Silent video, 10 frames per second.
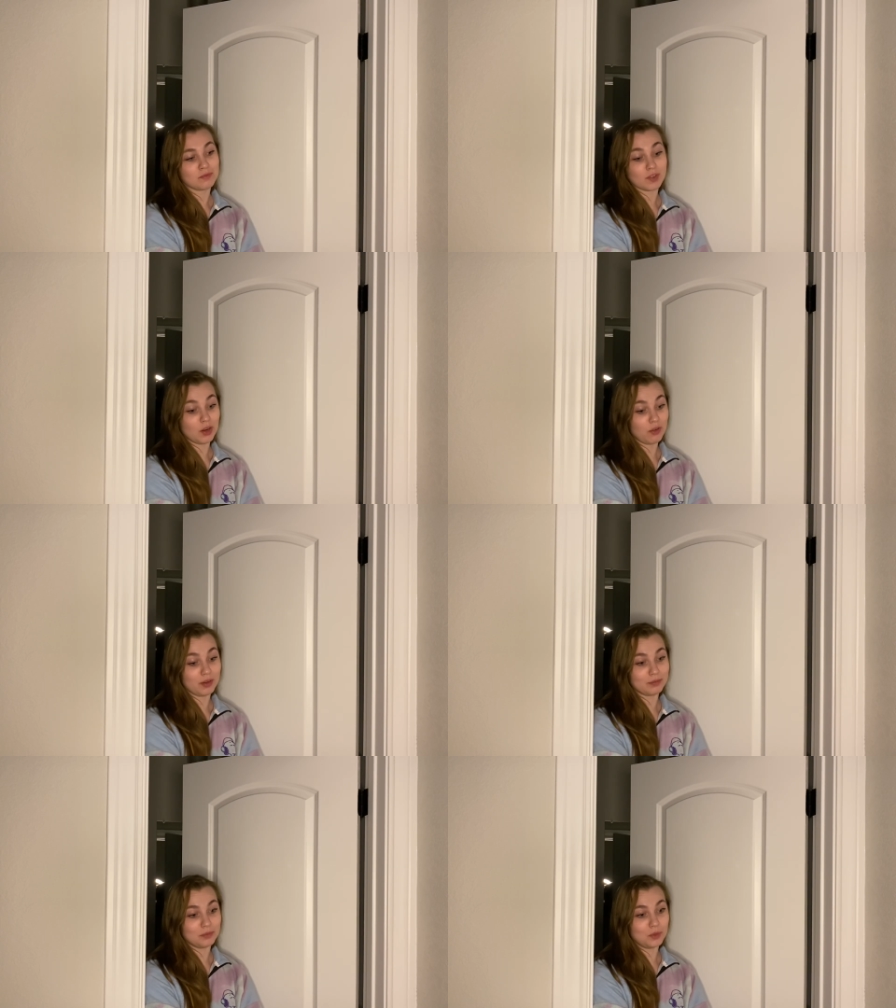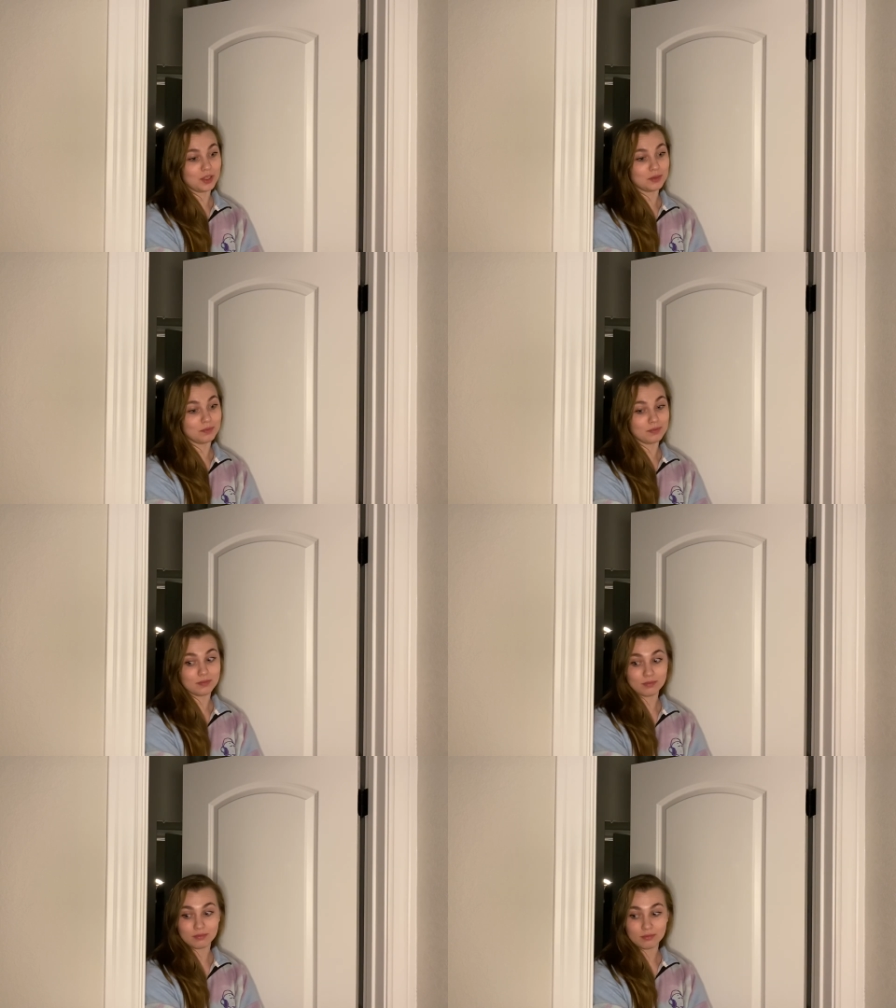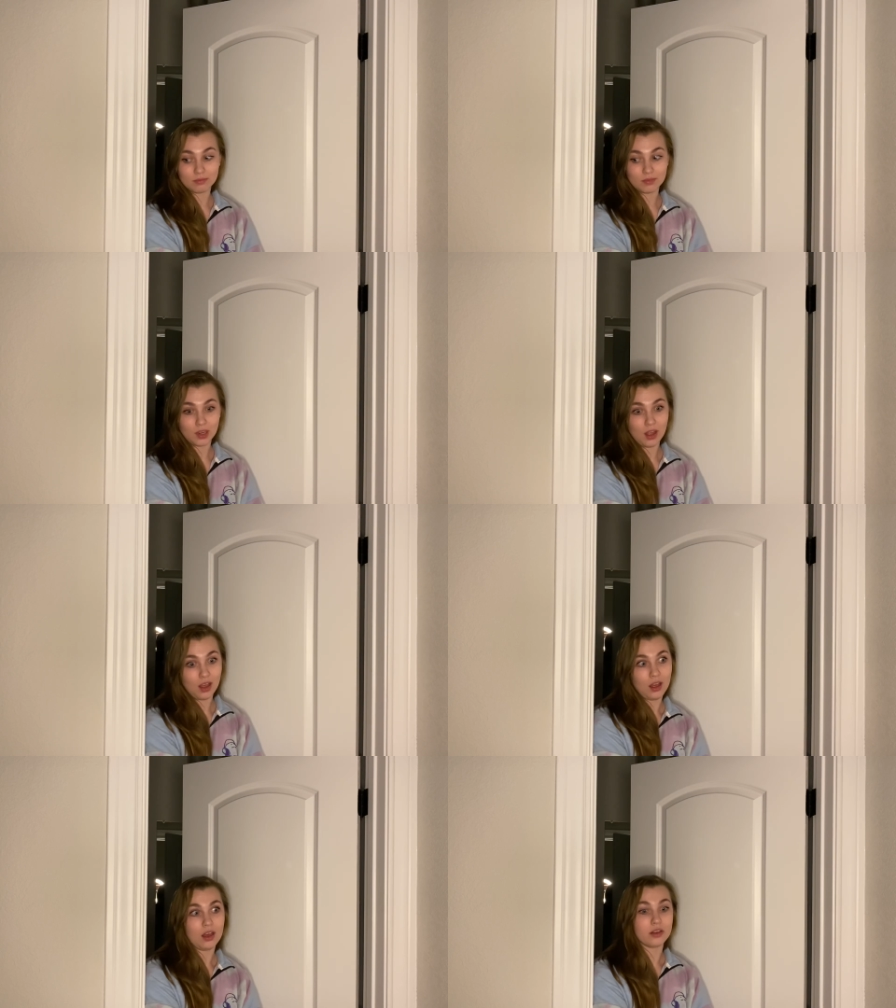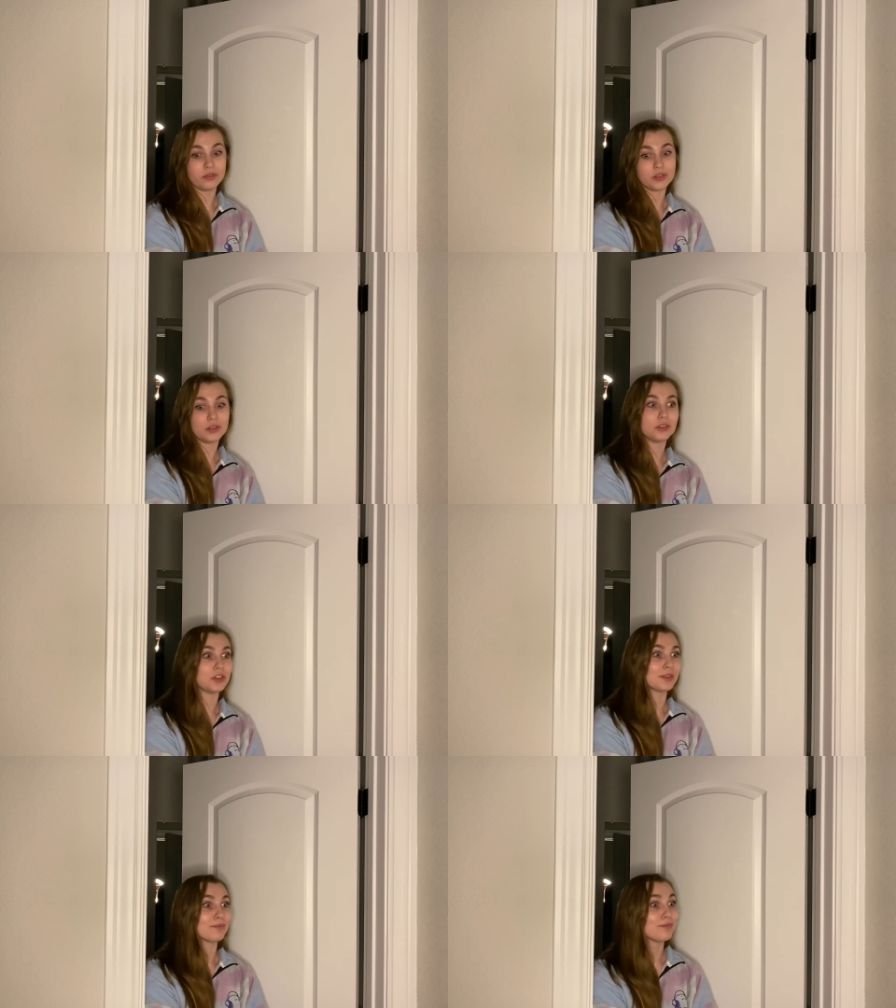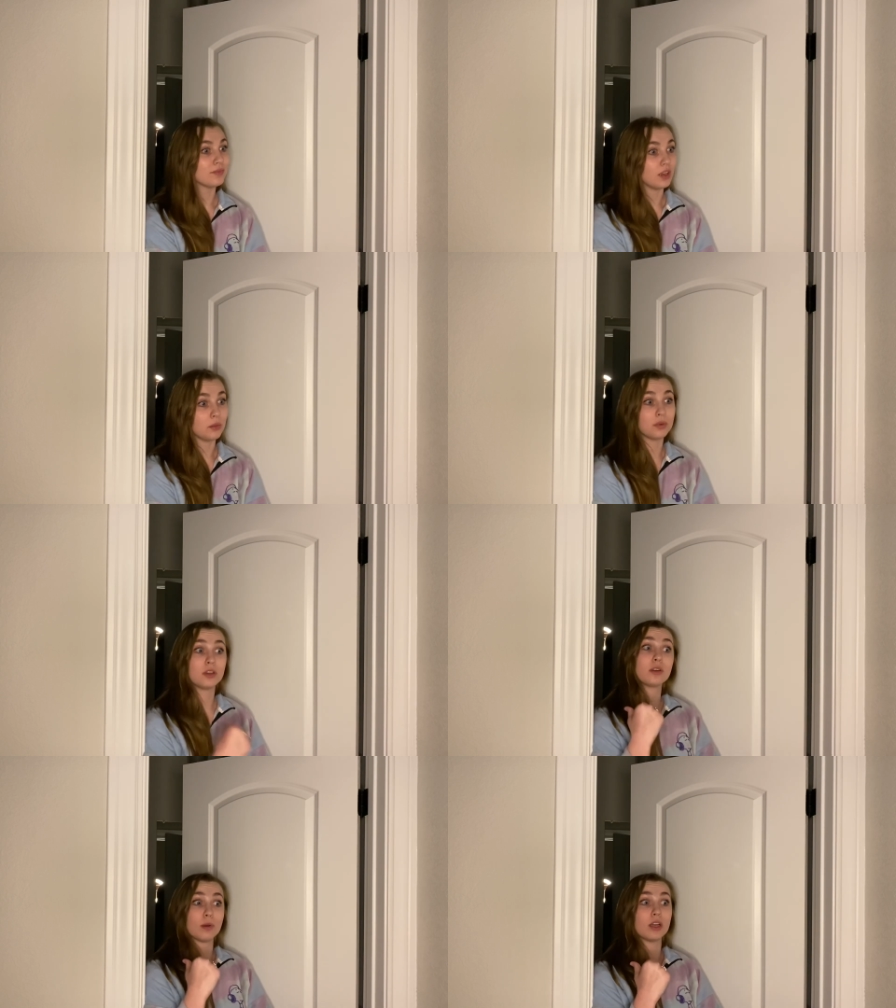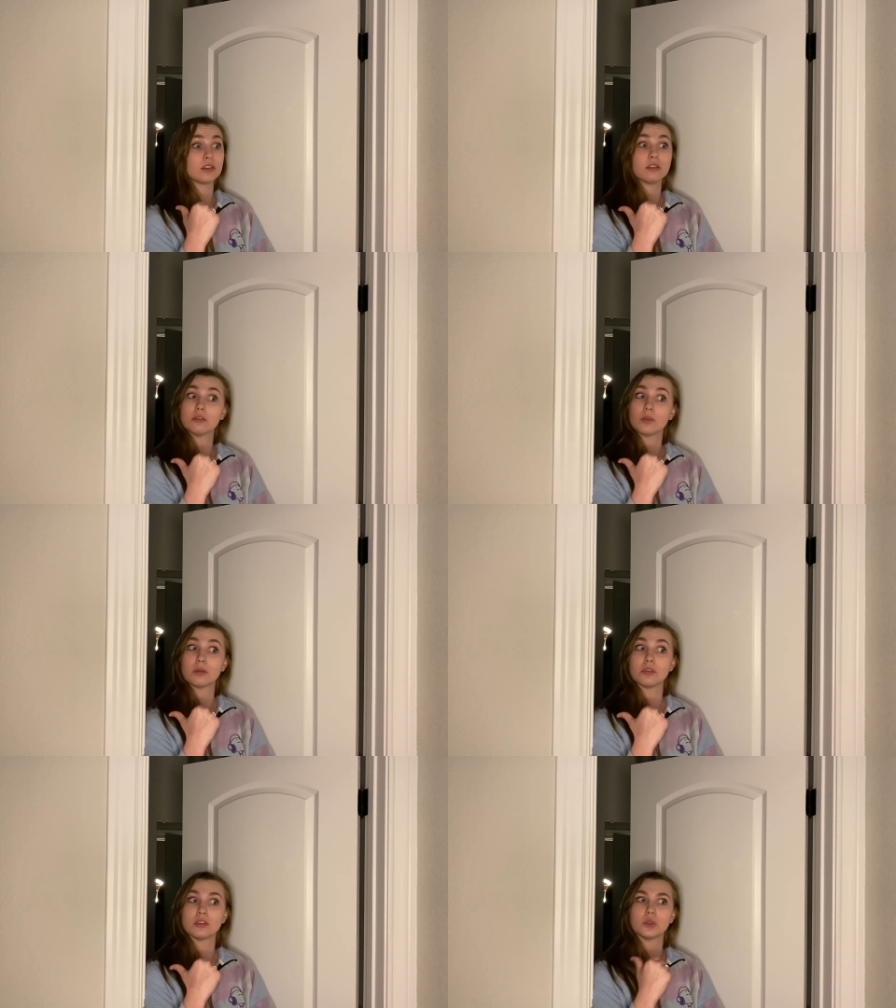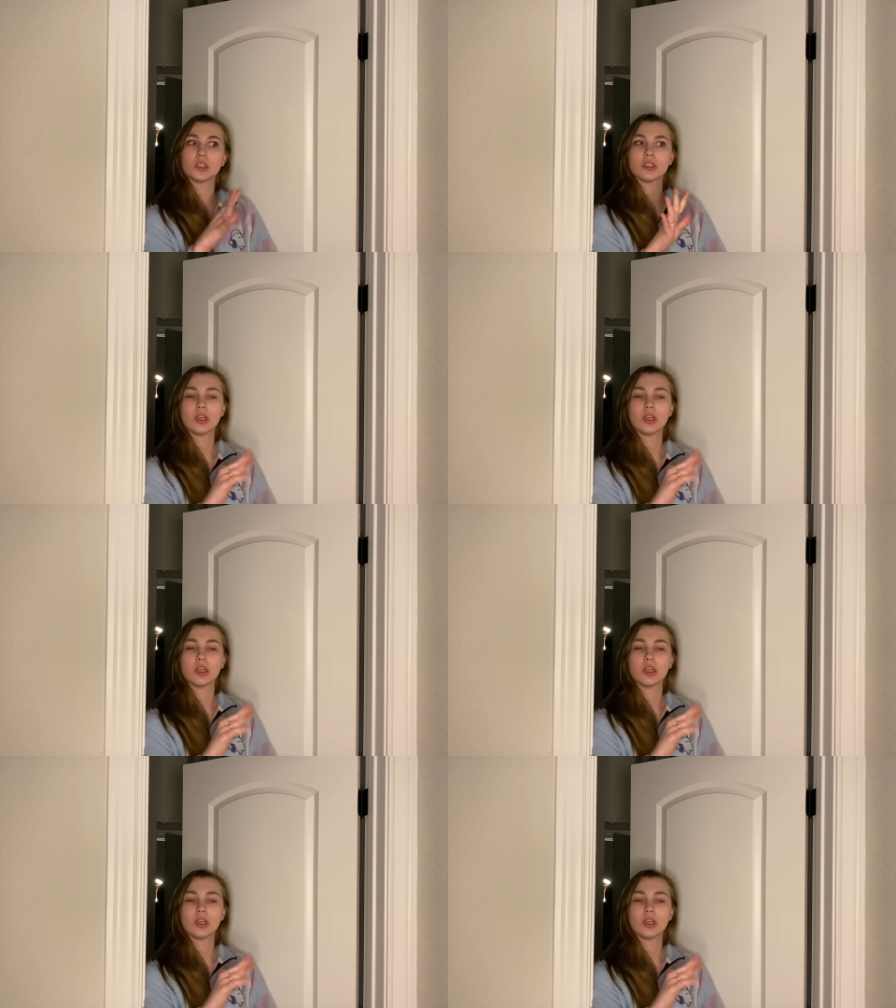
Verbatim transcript: All right, well, have fun searching. I'm gonna go back to doing what I was doing.